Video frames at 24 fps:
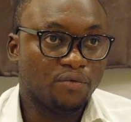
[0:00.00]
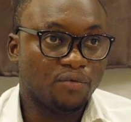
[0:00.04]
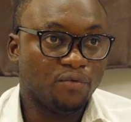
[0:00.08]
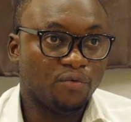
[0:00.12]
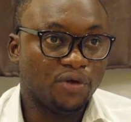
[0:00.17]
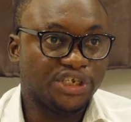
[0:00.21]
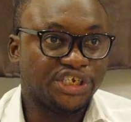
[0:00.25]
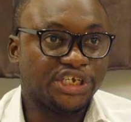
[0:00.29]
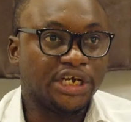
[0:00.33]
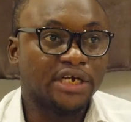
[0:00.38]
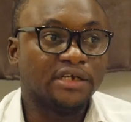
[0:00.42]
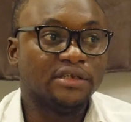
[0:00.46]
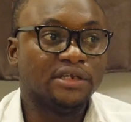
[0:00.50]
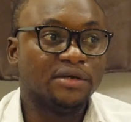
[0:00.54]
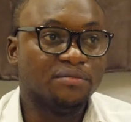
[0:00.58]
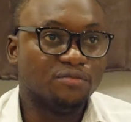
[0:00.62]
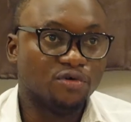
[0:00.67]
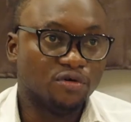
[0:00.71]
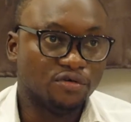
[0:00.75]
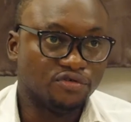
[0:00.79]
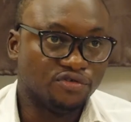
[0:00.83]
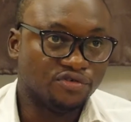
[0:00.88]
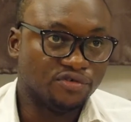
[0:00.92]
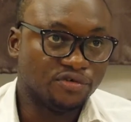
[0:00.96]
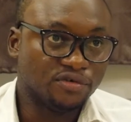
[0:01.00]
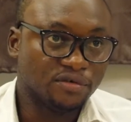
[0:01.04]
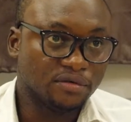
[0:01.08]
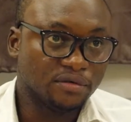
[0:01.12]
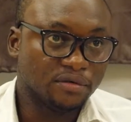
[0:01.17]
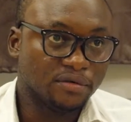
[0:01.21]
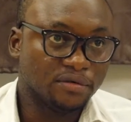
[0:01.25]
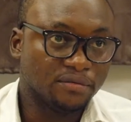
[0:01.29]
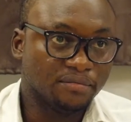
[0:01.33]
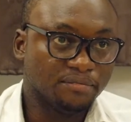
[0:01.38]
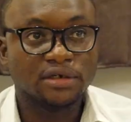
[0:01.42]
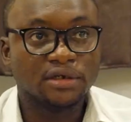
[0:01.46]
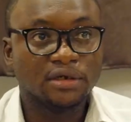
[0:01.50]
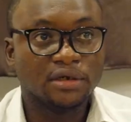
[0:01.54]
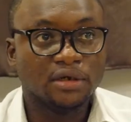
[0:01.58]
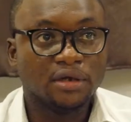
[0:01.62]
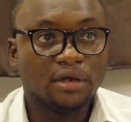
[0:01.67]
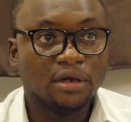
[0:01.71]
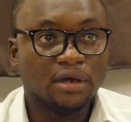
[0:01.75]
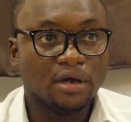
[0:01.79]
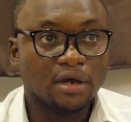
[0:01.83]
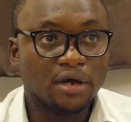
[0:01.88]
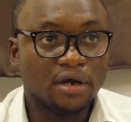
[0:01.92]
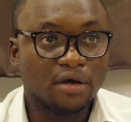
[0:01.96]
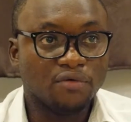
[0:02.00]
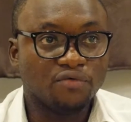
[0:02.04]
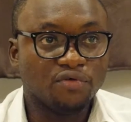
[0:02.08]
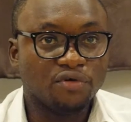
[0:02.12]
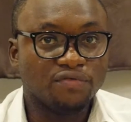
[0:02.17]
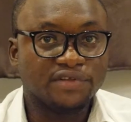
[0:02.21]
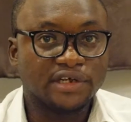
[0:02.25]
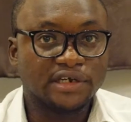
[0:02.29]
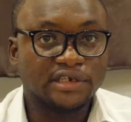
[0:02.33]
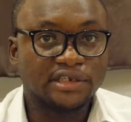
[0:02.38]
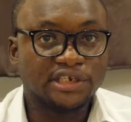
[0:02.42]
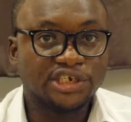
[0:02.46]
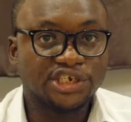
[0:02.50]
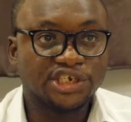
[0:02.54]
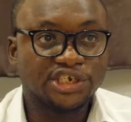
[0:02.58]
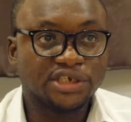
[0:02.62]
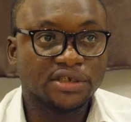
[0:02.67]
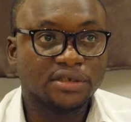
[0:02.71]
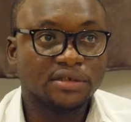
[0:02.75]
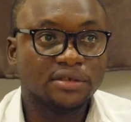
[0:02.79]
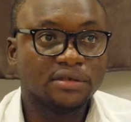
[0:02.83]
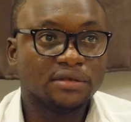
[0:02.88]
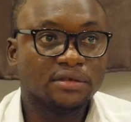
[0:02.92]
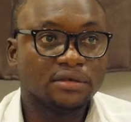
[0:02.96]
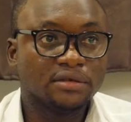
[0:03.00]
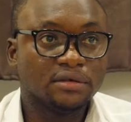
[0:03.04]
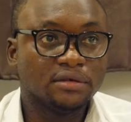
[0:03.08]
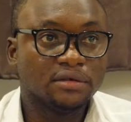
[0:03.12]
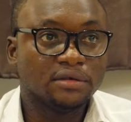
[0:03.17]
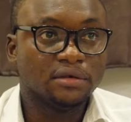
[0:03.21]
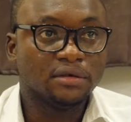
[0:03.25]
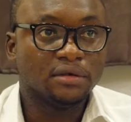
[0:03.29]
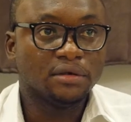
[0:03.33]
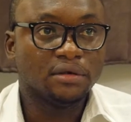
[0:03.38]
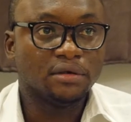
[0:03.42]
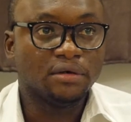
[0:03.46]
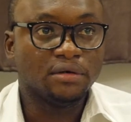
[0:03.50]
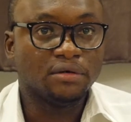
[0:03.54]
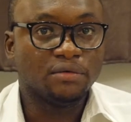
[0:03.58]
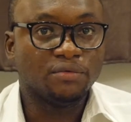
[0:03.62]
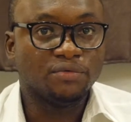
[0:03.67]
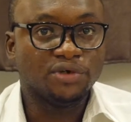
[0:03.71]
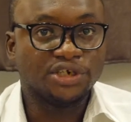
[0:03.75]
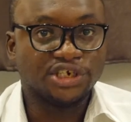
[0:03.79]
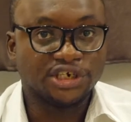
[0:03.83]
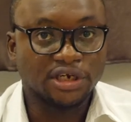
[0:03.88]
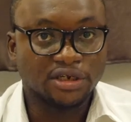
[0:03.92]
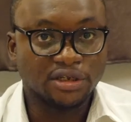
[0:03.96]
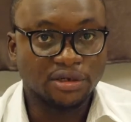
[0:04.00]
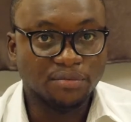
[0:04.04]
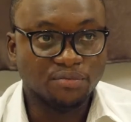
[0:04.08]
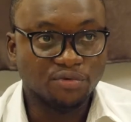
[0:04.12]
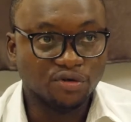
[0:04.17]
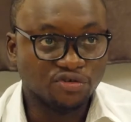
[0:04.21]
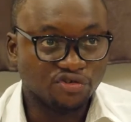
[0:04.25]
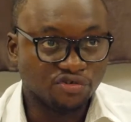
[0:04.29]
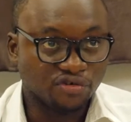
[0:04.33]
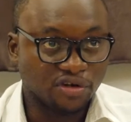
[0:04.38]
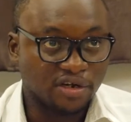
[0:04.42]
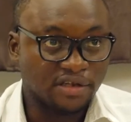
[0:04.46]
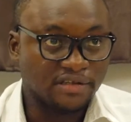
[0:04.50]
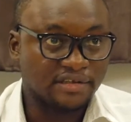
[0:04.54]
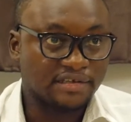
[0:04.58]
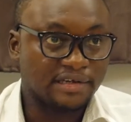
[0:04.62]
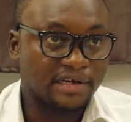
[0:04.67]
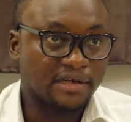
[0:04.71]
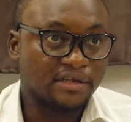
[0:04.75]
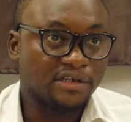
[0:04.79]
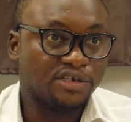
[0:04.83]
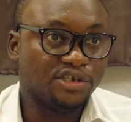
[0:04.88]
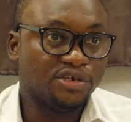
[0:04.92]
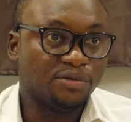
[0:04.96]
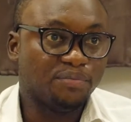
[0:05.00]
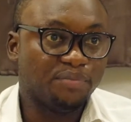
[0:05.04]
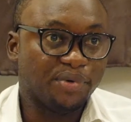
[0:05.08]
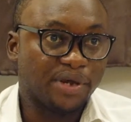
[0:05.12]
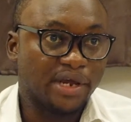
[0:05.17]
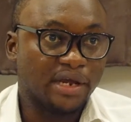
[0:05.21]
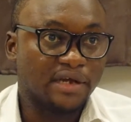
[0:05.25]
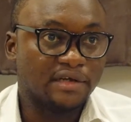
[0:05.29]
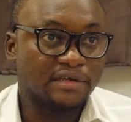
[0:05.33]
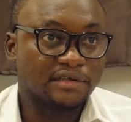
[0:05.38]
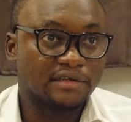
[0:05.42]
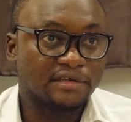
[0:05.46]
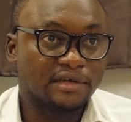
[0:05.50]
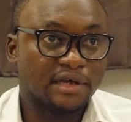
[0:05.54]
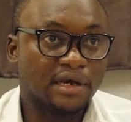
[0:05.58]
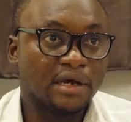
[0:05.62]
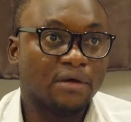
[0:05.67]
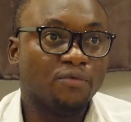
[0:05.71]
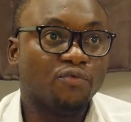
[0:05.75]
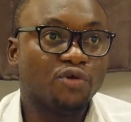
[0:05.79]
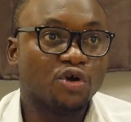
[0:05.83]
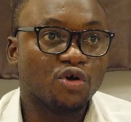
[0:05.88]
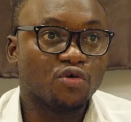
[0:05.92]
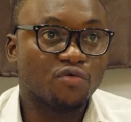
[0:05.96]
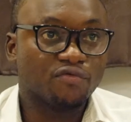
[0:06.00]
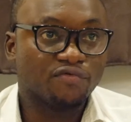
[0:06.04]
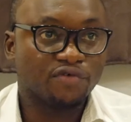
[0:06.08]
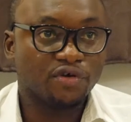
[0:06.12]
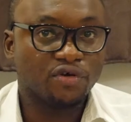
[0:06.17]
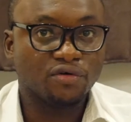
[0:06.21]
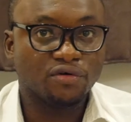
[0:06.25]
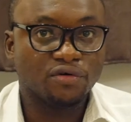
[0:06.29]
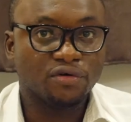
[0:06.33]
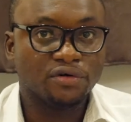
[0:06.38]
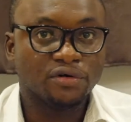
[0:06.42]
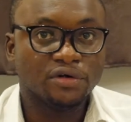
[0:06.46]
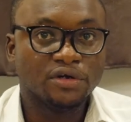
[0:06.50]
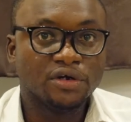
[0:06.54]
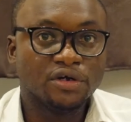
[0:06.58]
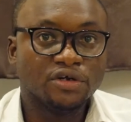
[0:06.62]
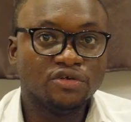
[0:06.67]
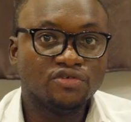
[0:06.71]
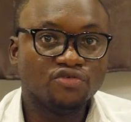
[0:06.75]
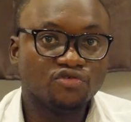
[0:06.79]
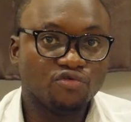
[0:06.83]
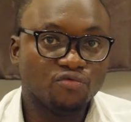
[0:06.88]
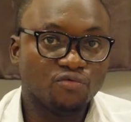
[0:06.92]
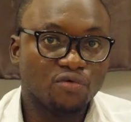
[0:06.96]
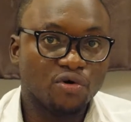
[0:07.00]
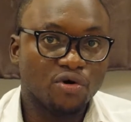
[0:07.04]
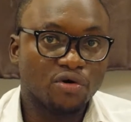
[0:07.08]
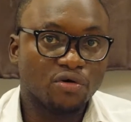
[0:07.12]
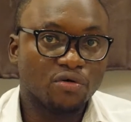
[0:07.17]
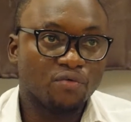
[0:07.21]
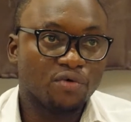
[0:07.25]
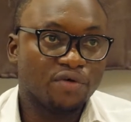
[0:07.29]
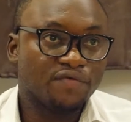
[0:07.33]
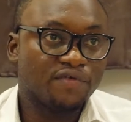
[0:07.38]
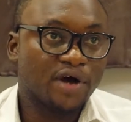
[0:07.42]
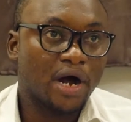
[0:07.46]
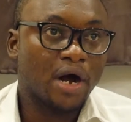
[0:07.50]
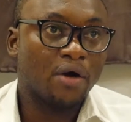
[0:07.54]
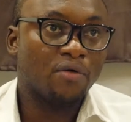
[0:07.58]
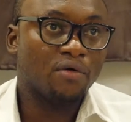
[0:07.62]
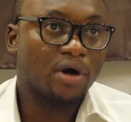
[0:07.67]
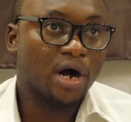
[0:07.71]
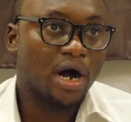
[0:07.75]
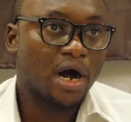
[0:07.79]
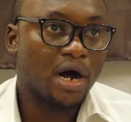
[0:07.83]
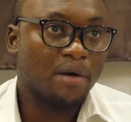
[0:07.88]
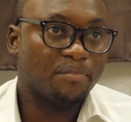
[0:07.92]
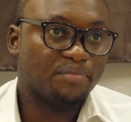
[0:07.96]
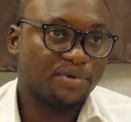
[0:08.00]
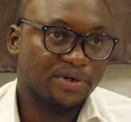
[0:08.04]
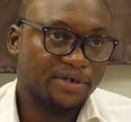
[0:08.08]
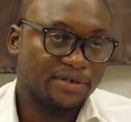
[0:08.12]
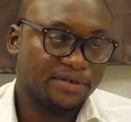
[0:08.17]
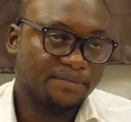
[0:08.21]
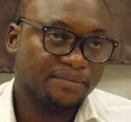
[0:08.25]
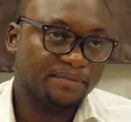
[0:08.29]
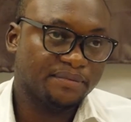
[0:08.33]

We change the module with technician. We change the module inside the GPS and we configure to work with our app.